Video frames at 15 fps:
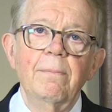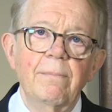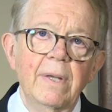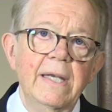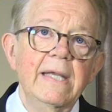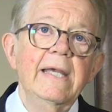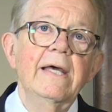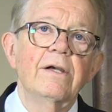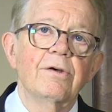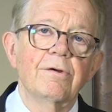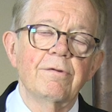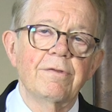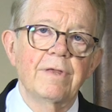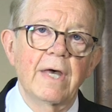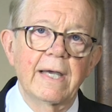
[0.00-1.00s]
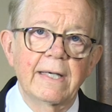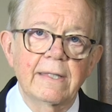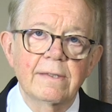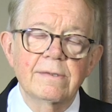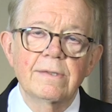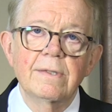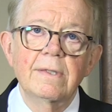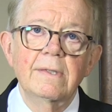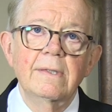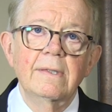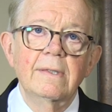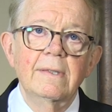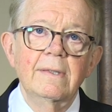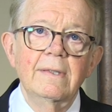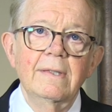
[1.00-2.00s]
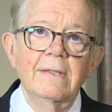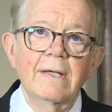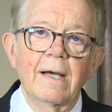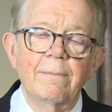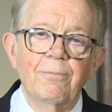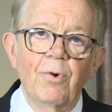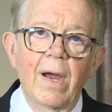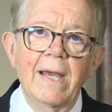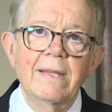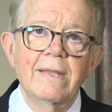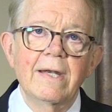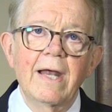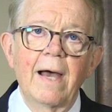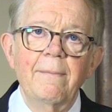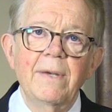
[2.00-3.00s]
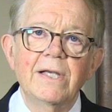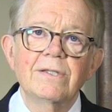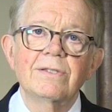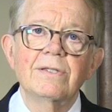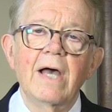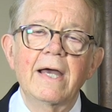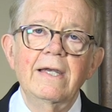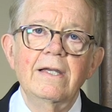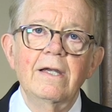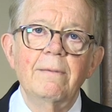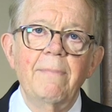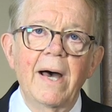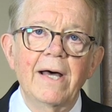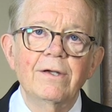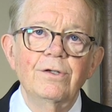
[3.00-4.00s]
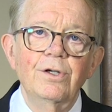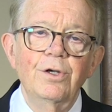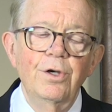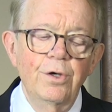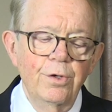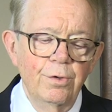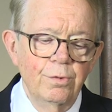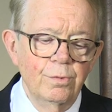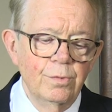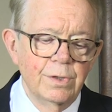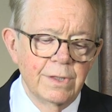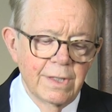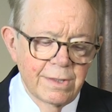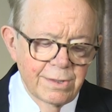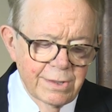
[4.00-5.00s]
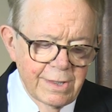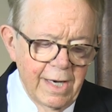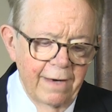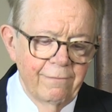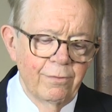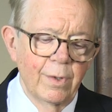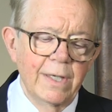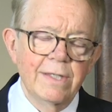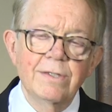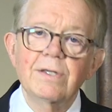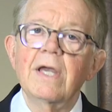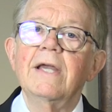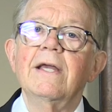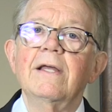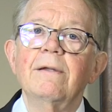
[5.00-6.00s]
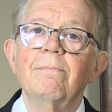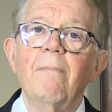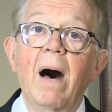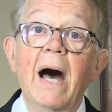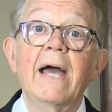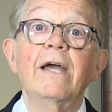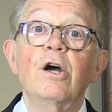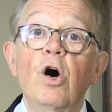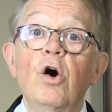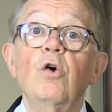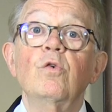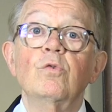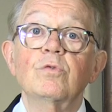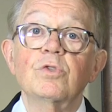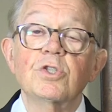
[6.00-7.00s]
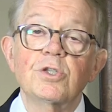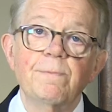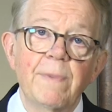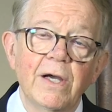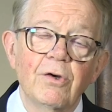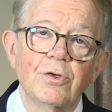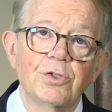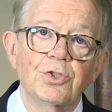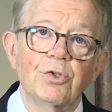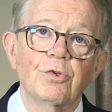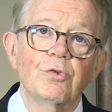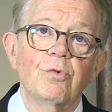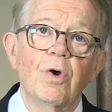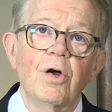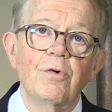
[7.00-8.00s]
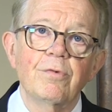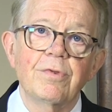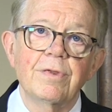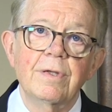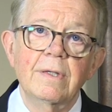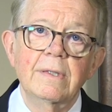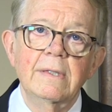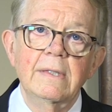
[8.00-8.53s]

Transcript: but inner things. I pray that I'm excited about new discoveries in my own spiritual growth,